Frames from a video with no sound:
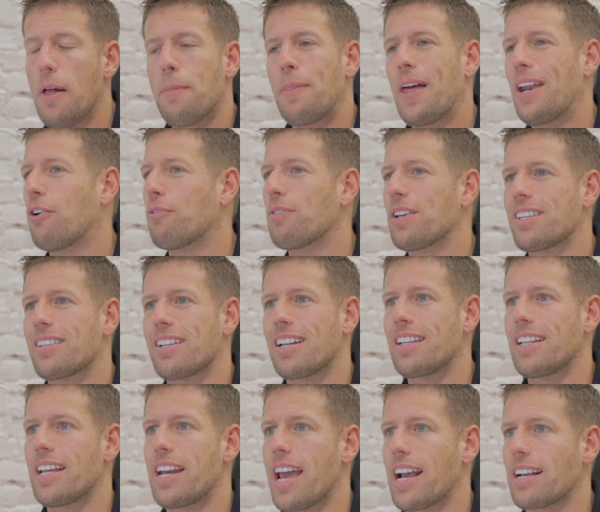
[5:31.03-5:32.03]
then
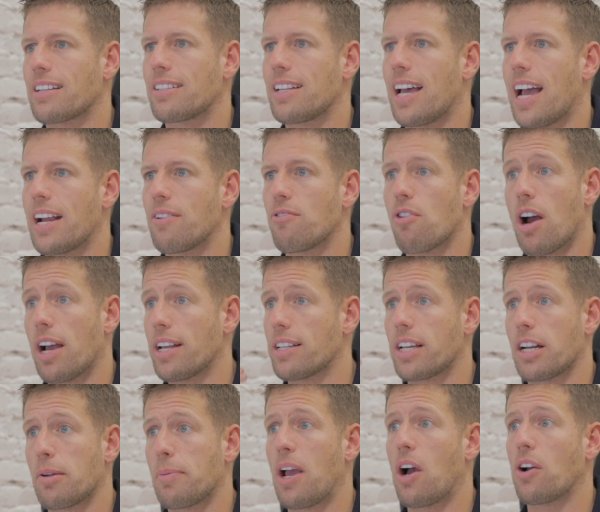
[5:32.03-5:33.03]
obviously the next day, right, it's
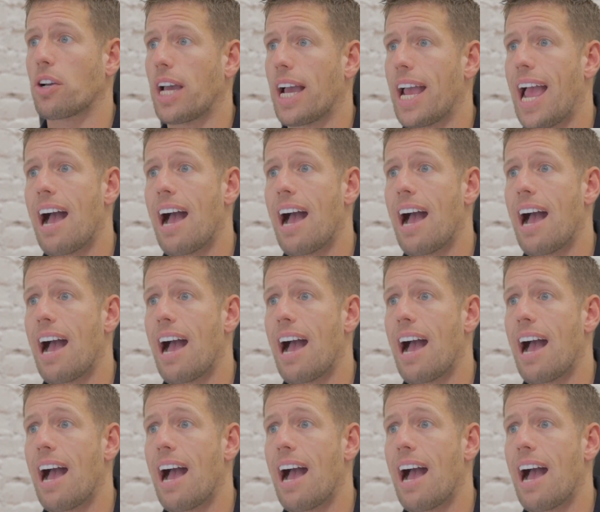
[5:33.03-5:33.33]
going to be, okay,